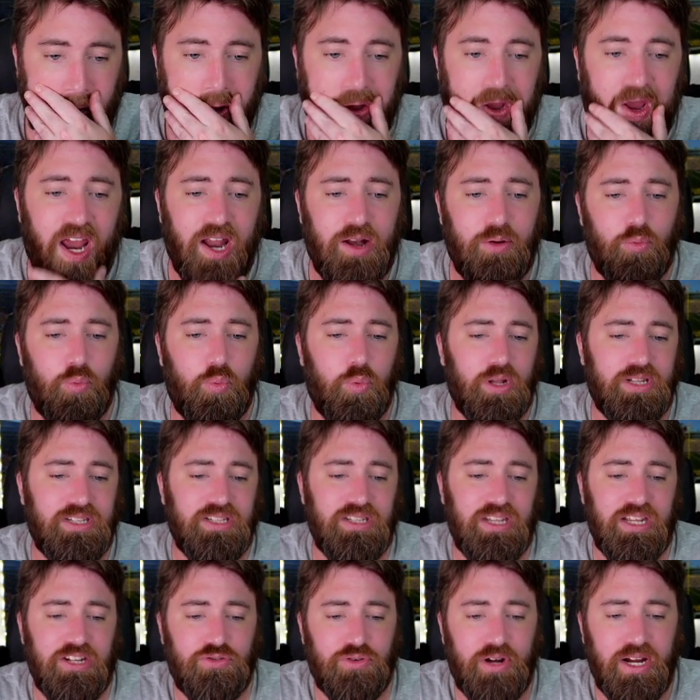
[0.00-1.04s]
and what did
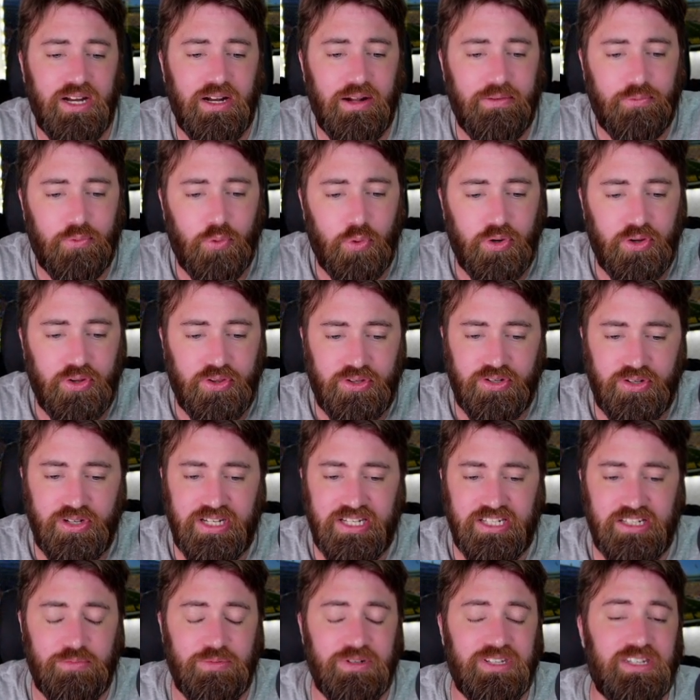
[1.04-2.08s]
they trade up for? There
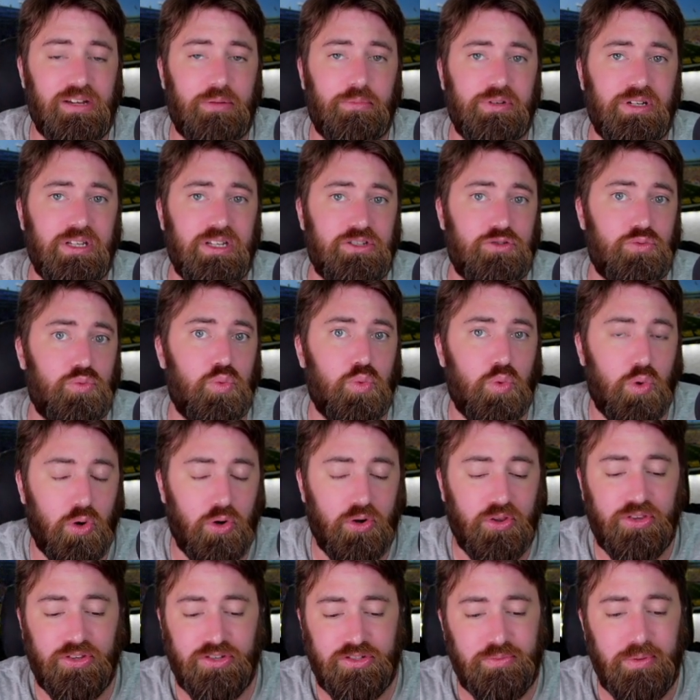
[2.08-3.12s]
needs to be somebody that's
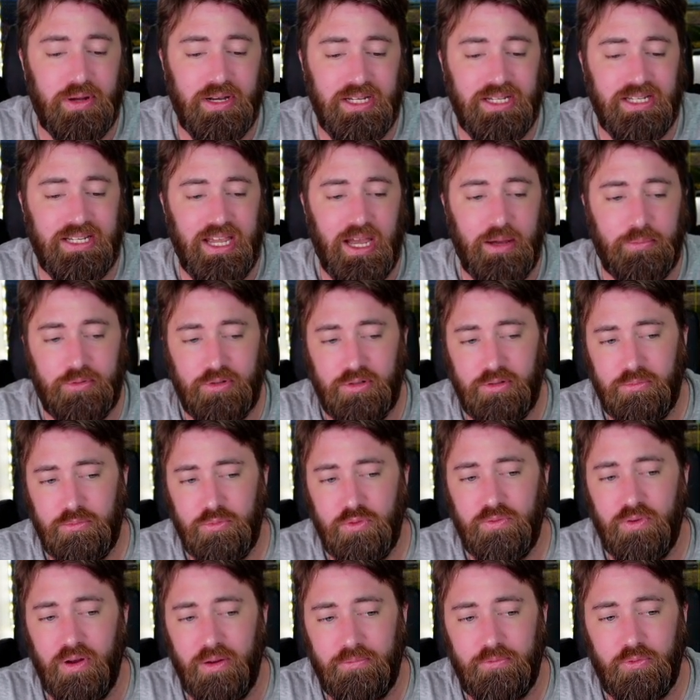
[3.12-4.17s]
worth spending capital to
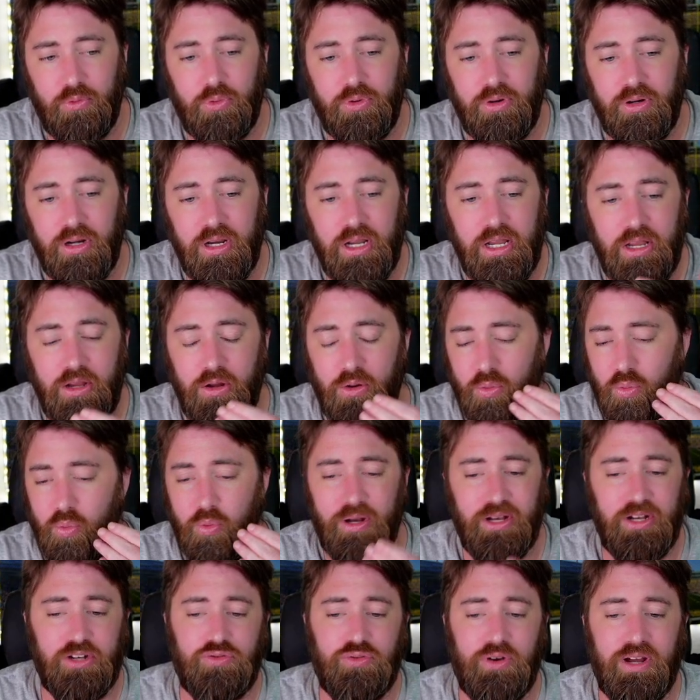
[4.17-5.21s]
move up for
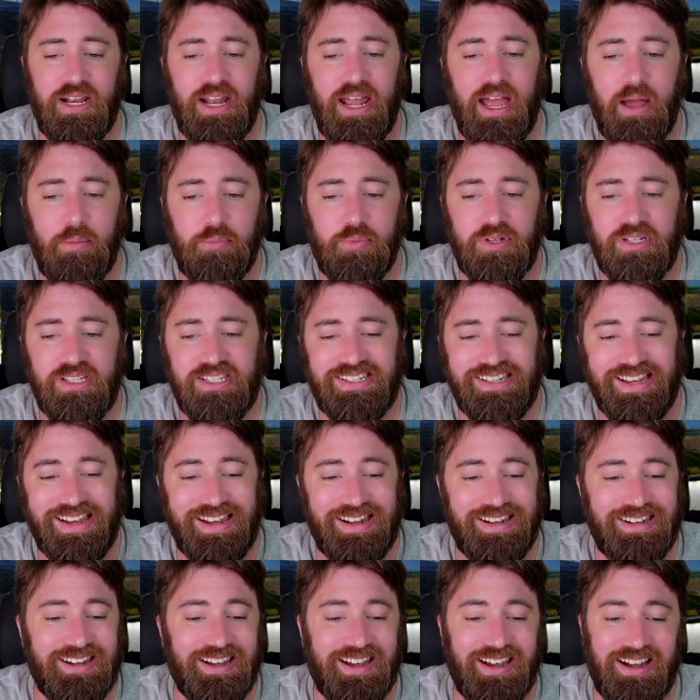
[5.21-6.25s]
when a trade happens,
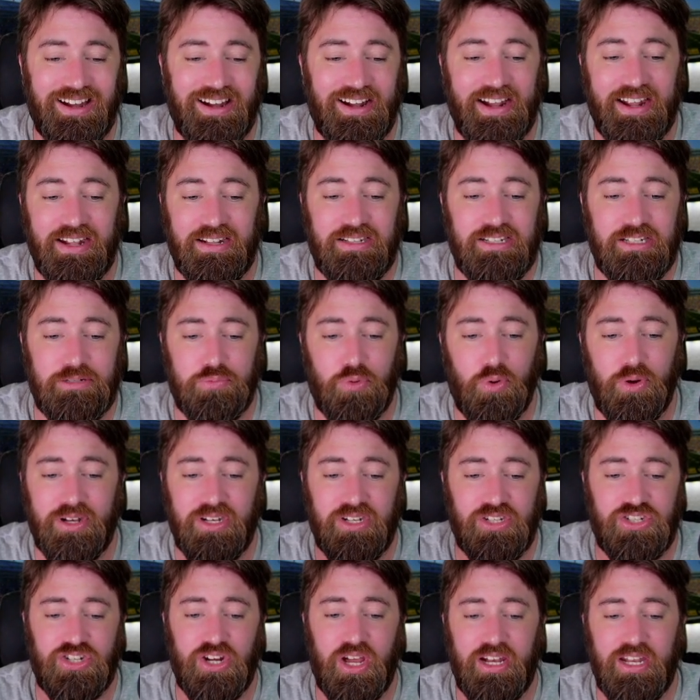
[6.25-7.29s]
and at this
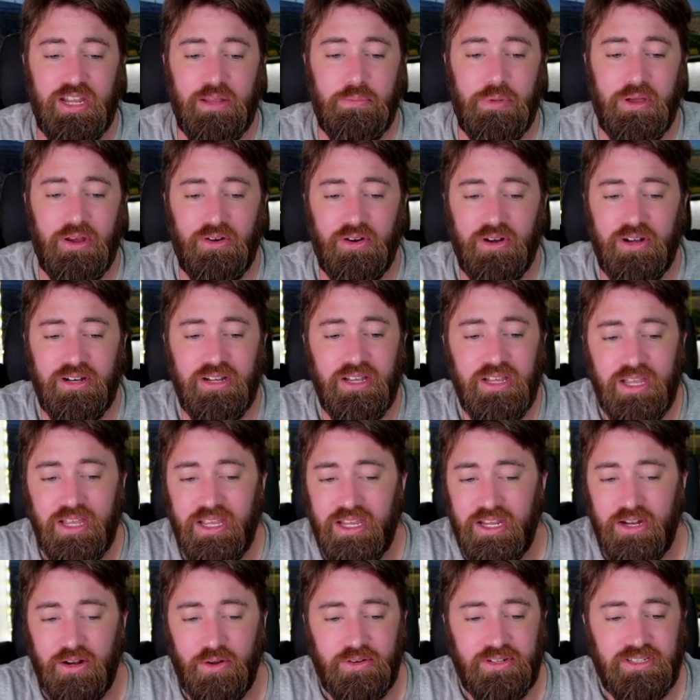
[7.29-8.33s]
point, Jahdae Barron,
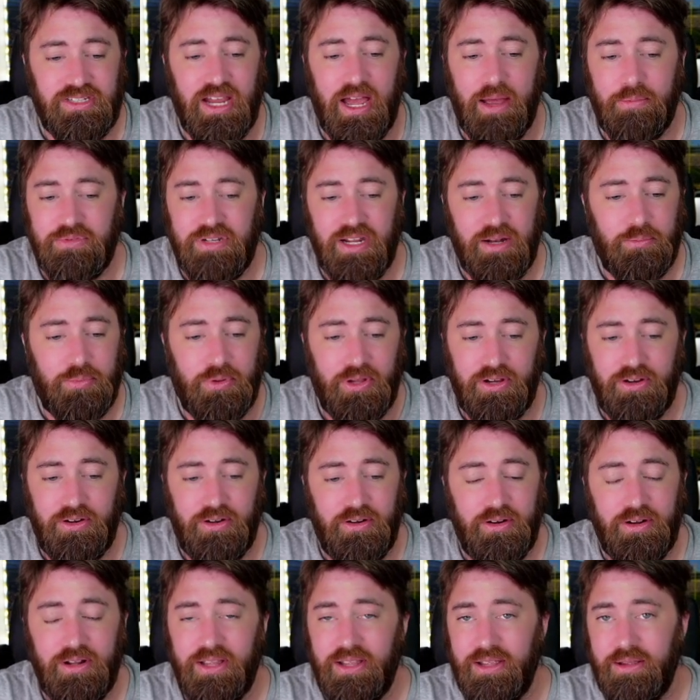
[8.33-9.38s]
top 10
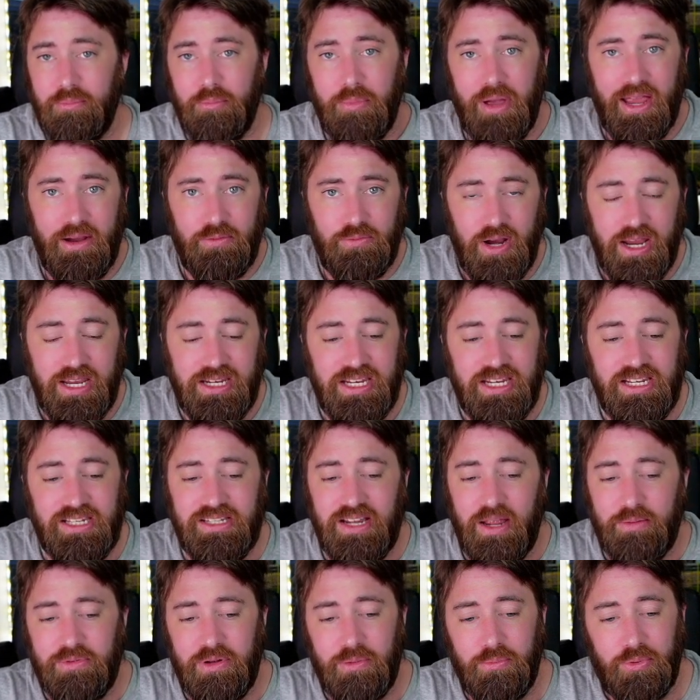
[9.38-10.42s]
player, my rankings,
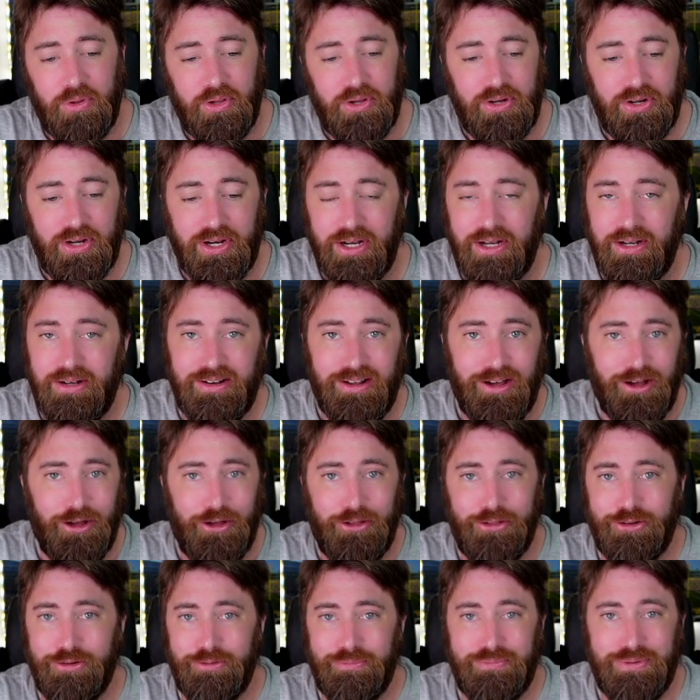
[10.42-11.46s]
top 10 player, in
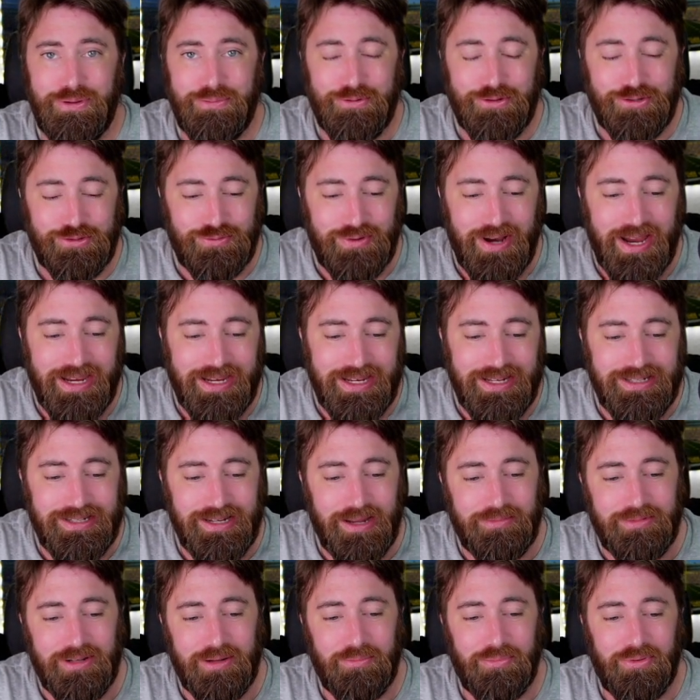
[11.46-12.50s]
other people's rankings,
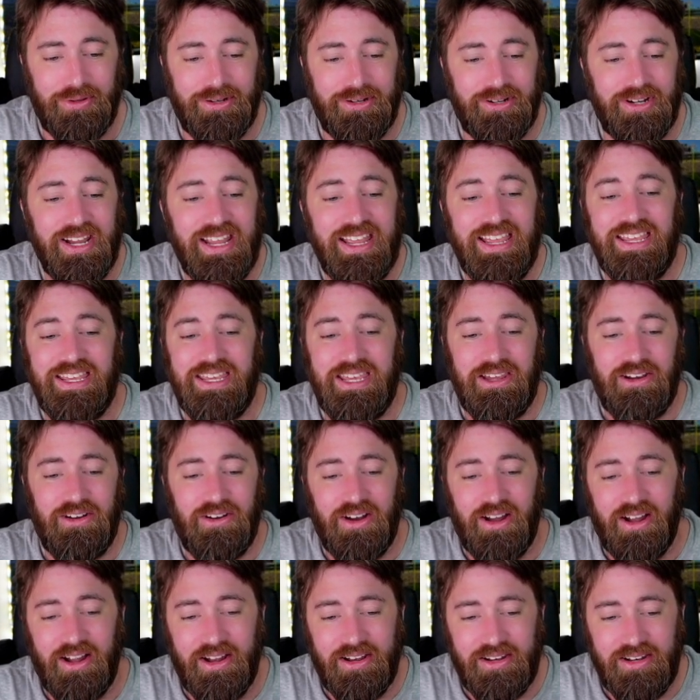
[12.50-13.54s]
top 10 player here
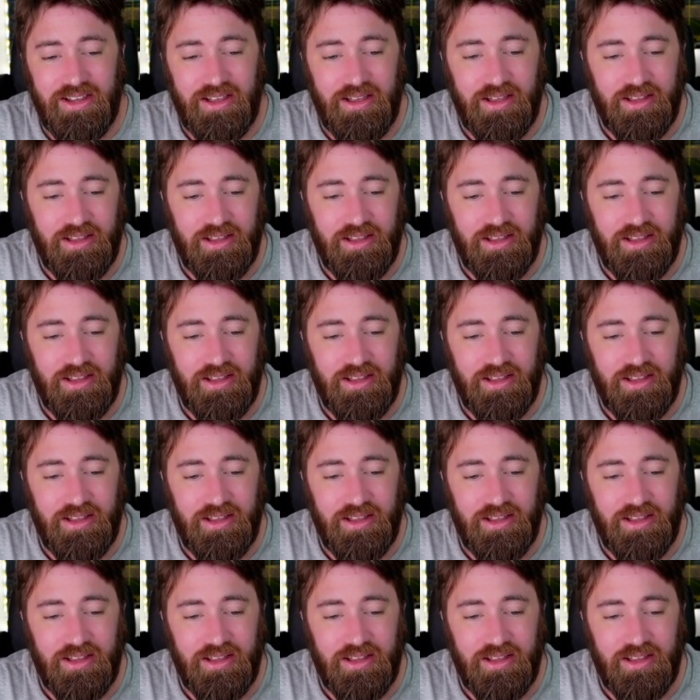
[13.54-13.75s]
on